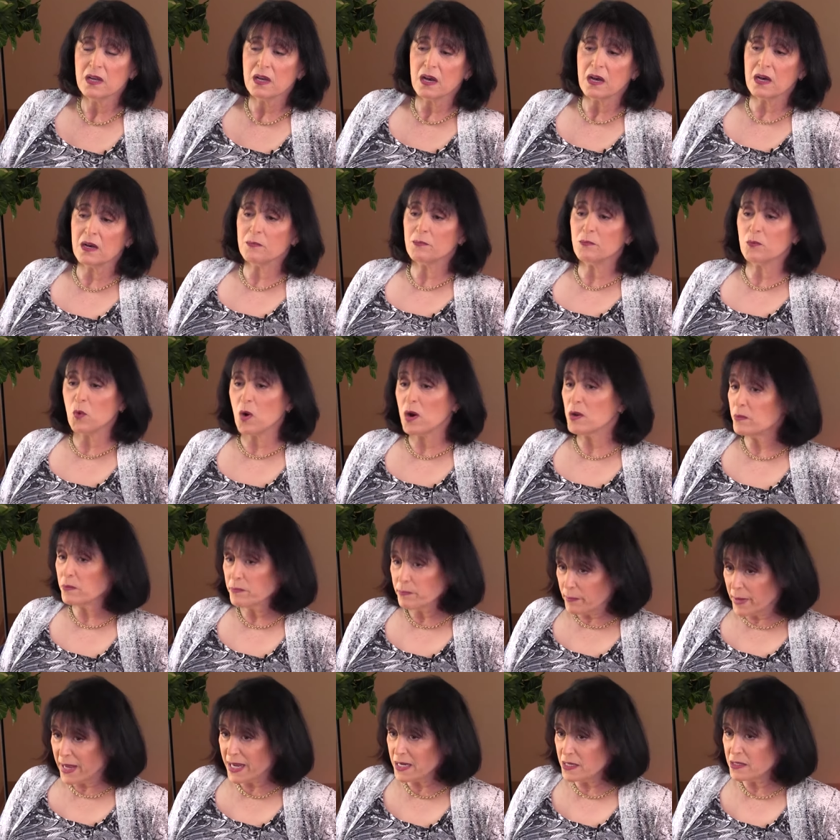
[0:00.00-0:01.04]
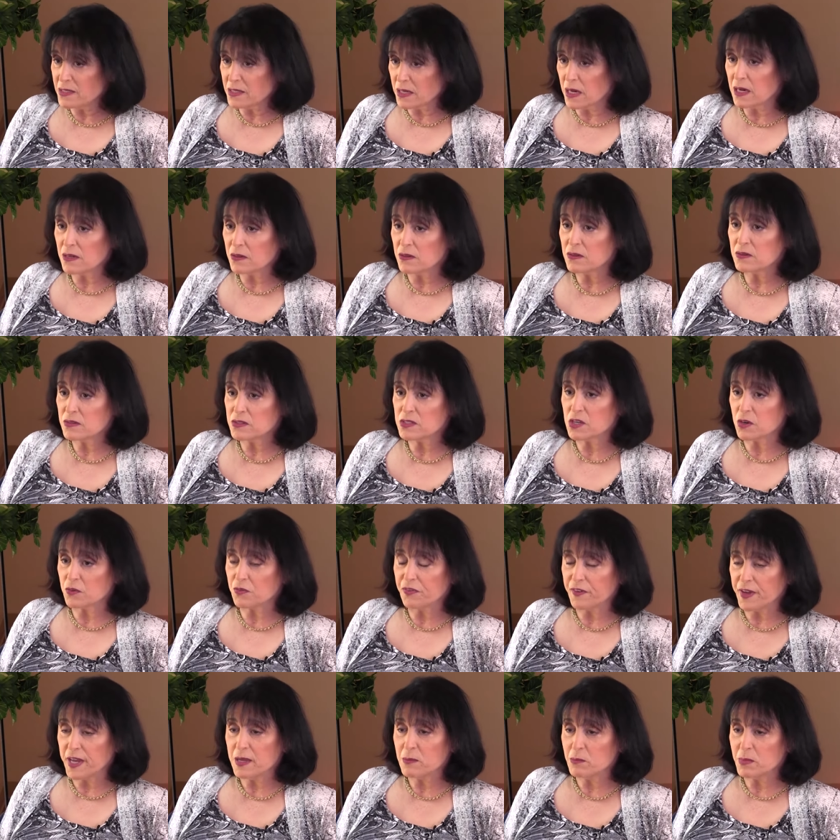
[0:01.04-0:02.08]
Um, what made Tut so
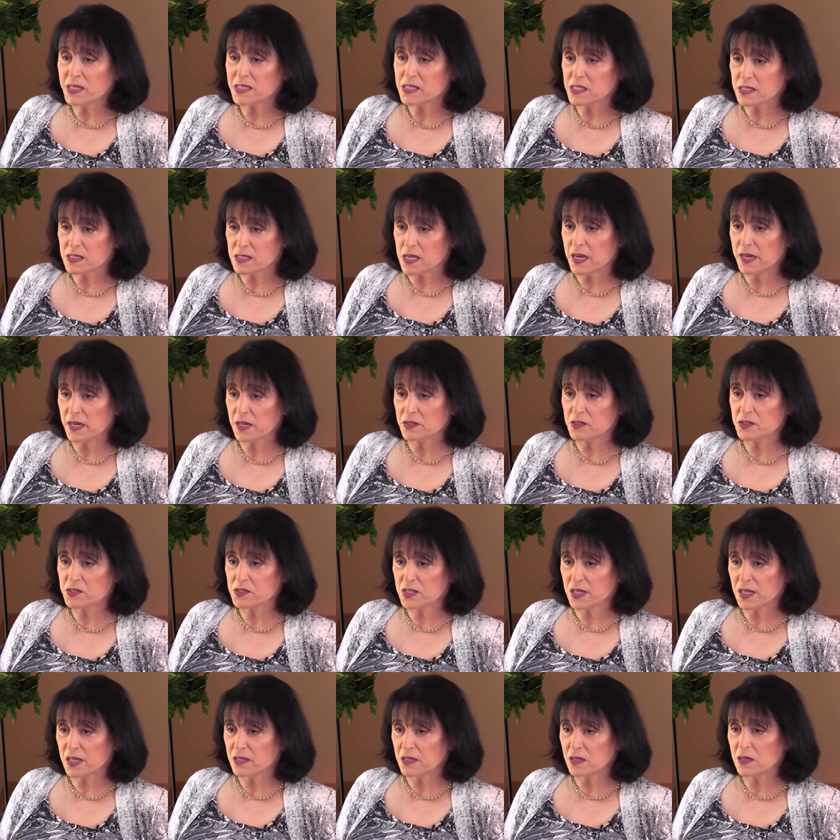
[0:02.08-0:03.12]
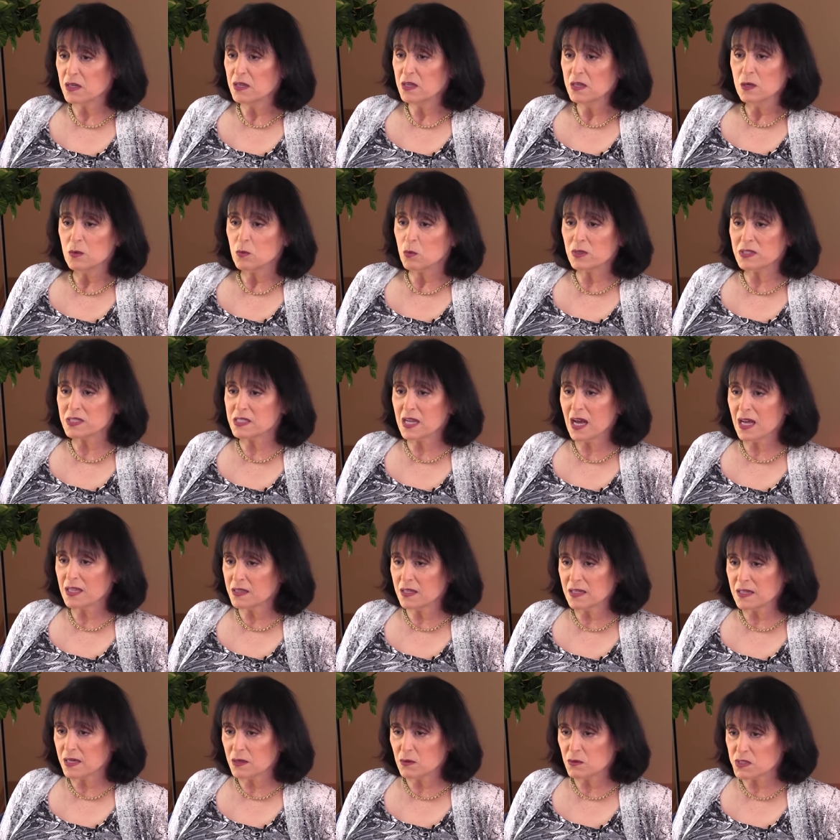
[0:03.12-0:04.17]
famous, as I understand it, was not
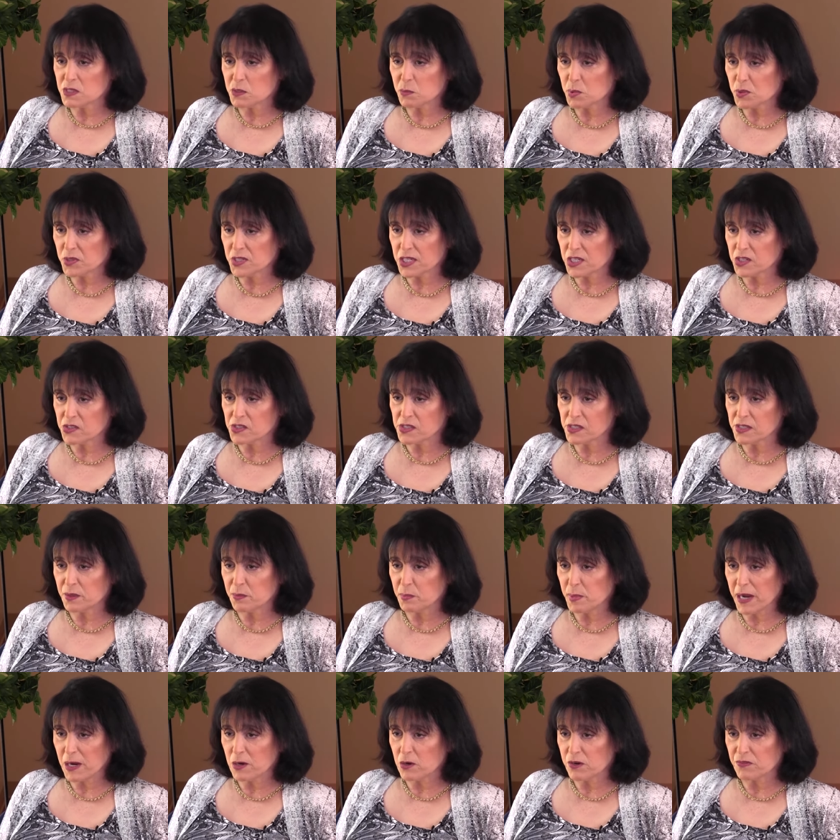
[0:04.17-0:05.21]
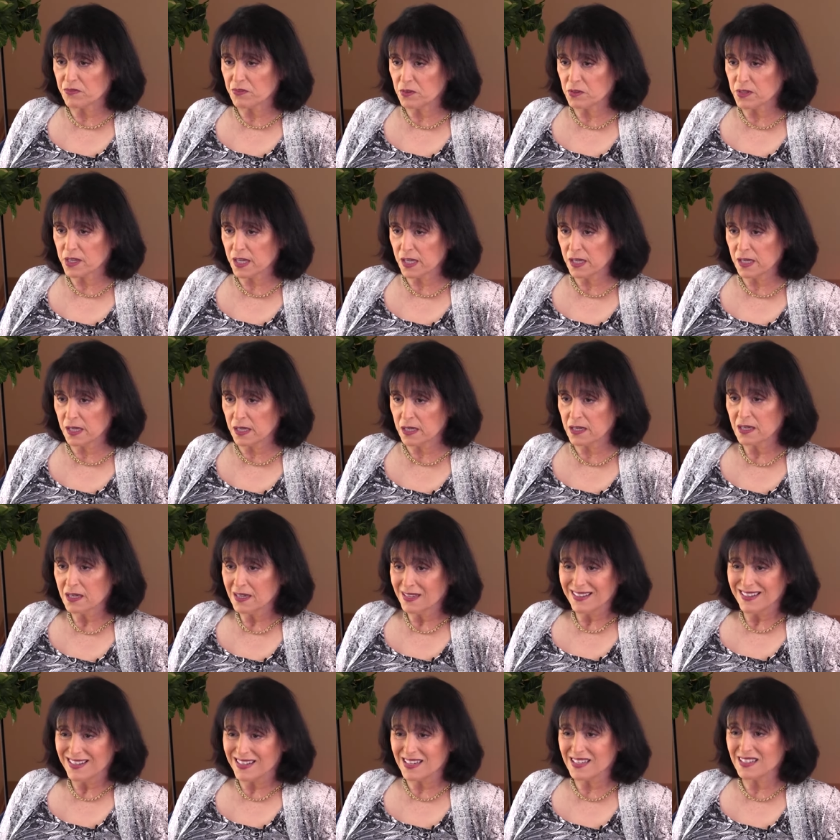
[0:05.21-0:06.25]
that he was a particularly powerful king,
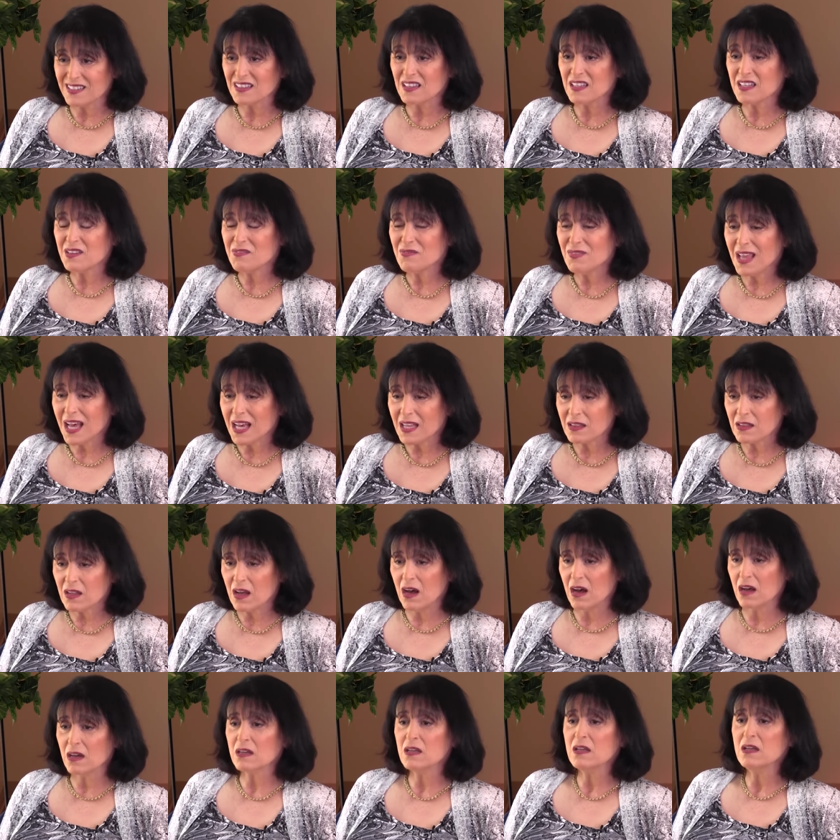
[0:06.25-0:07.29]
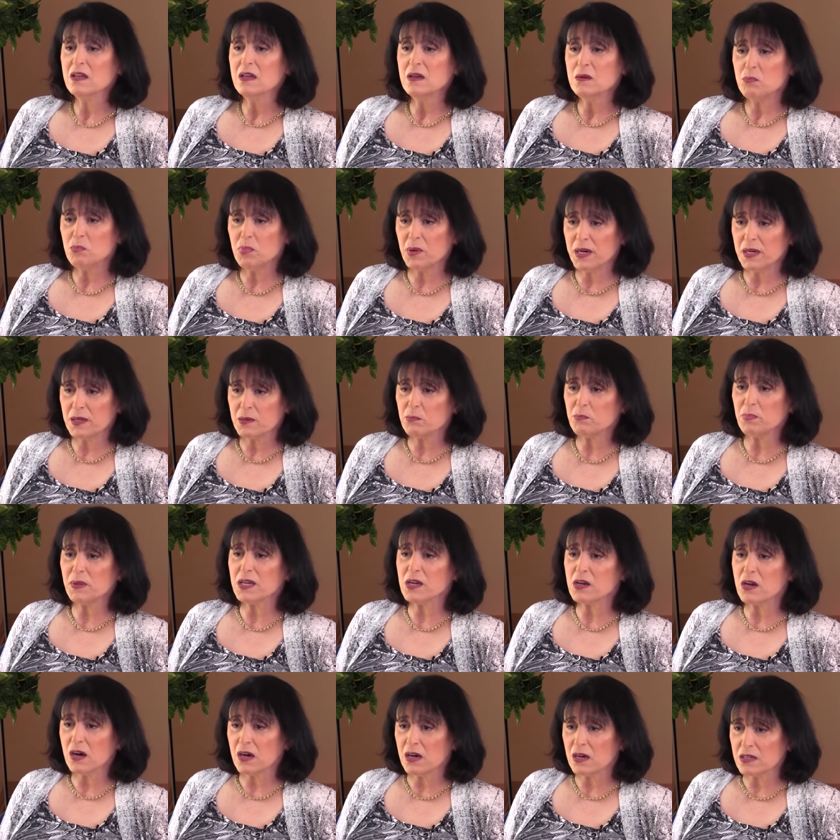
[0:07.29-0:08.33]
he didn't live that long. But
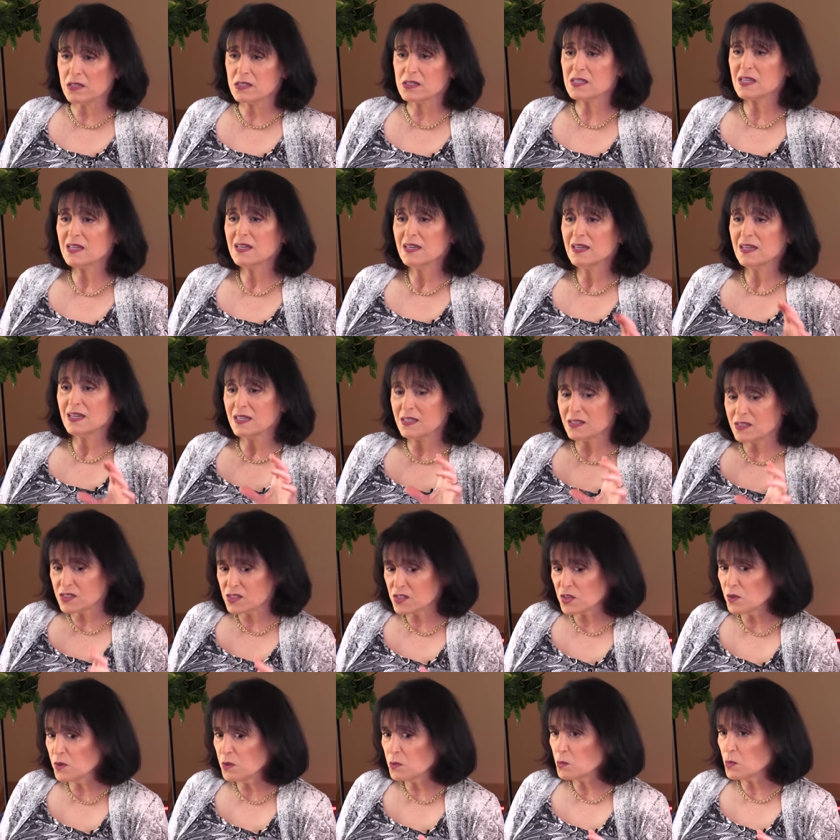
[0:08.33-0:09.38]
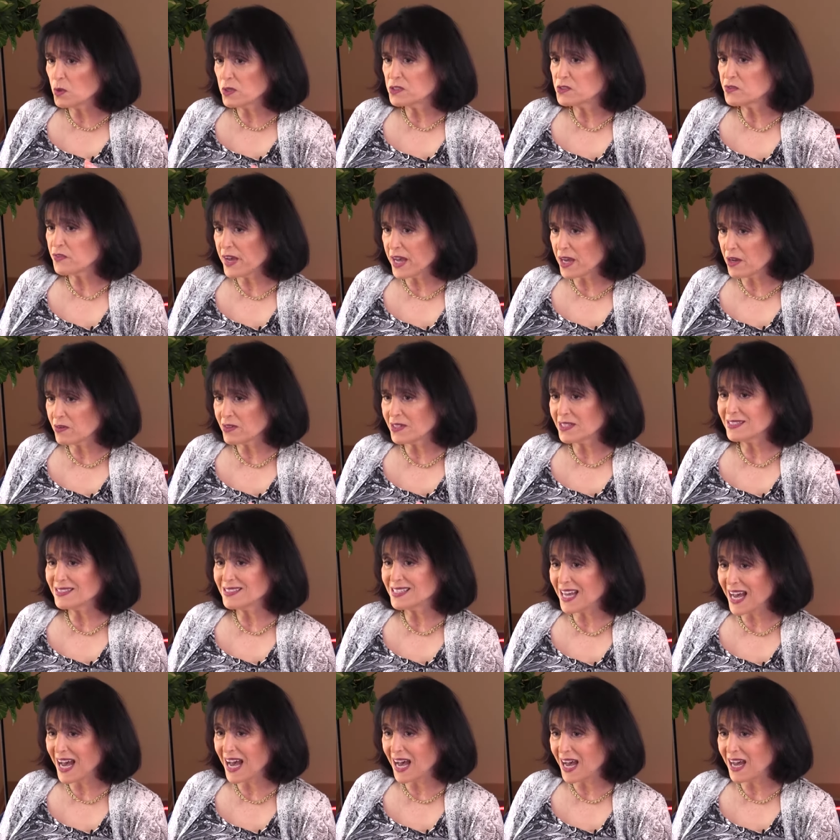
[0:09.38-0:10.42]
because his tomb was found
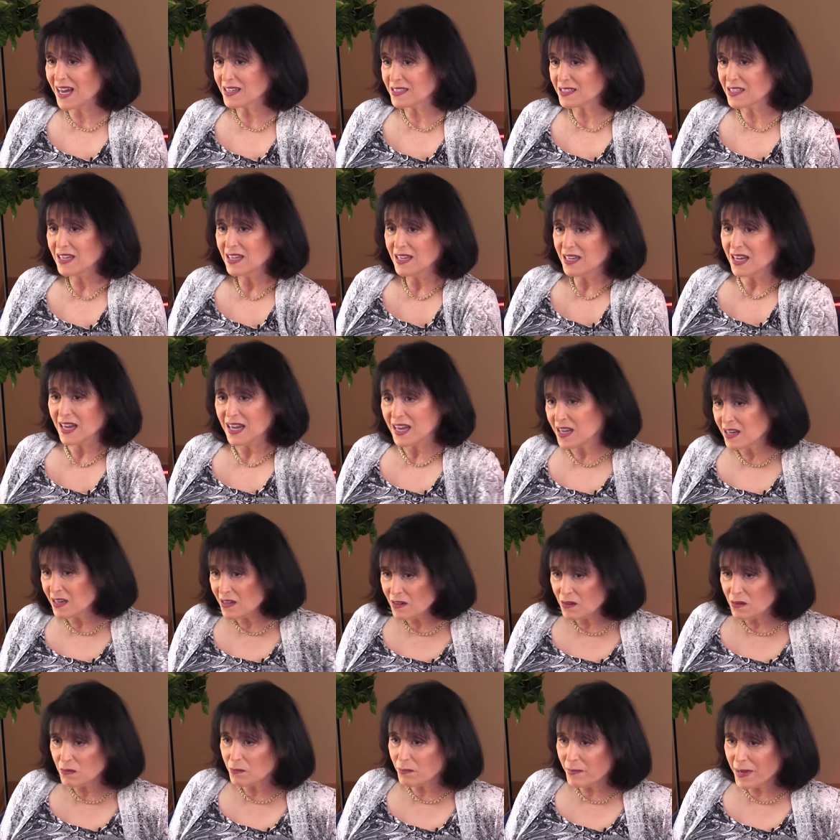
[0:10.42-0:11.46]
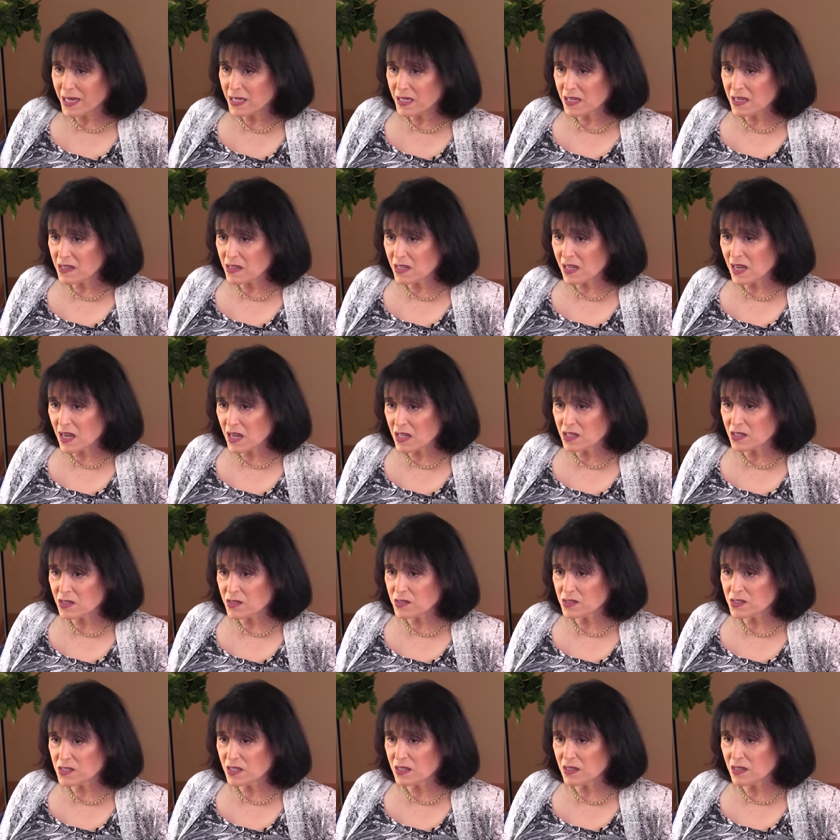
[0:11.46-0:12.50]
intact, and many of the
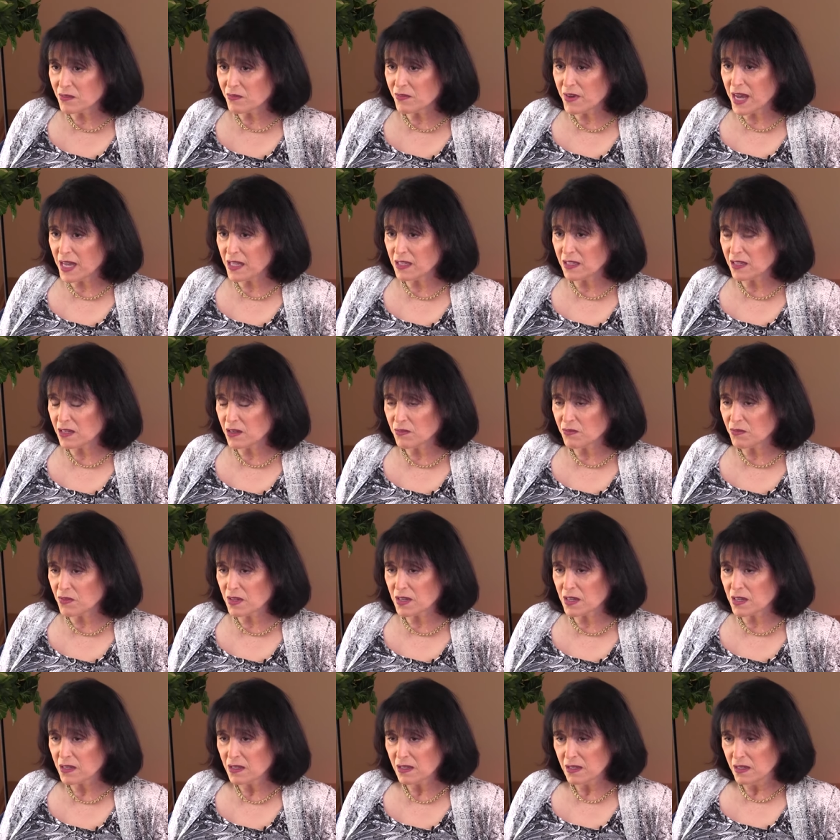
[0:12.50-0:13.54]
others in the Valley of the